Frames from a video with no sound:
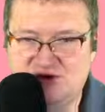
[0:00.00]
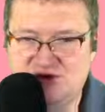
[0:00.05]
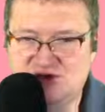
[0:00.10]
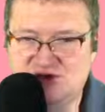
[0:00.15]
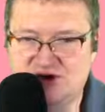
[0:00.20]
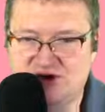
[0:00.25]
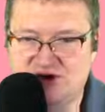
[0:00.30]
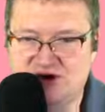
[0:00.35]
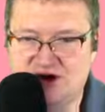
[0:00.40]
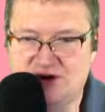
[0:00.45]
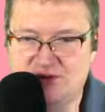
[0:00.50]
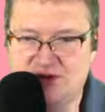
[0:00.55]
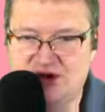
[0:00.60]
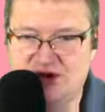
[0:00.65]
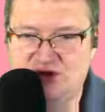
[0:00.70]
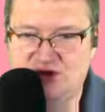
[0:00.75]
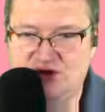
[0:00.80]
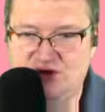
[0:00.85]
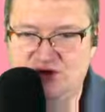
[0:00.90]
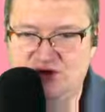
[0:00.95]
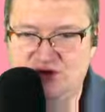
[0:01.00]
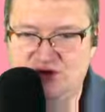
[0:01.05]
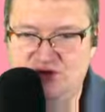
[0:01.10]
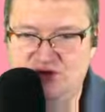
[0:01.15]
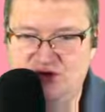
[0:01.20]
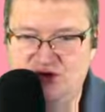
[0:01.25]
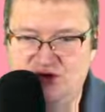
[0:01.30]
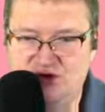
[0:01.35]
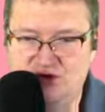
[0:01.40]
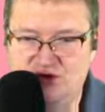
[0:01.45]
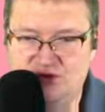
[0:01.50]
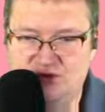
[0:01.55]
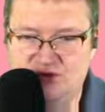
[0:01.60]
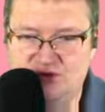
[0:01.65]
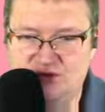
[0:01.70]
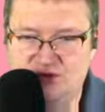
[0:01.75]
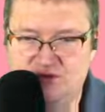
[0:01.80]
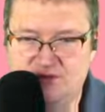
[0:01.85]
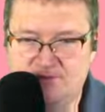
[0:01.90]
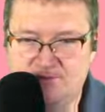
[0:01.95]
sure are going to be Q,
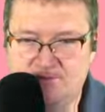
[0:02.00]
U.